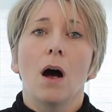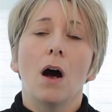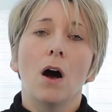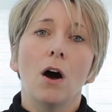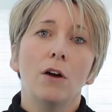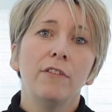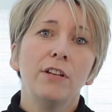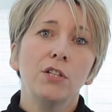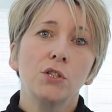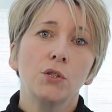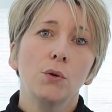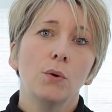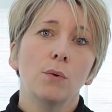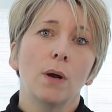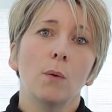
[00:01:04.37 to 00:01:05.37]
our
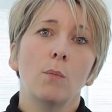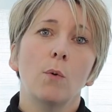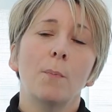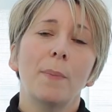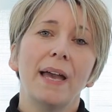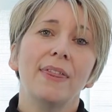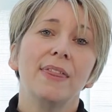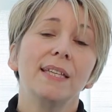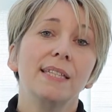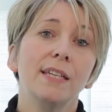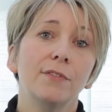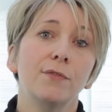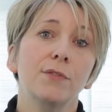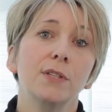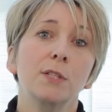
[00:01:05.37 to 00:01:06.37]
insurer will pay the
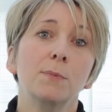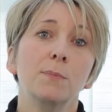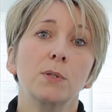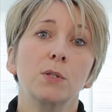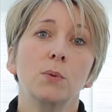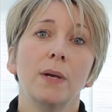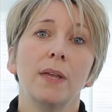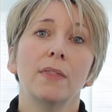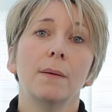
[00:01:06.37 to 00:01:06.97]
difference between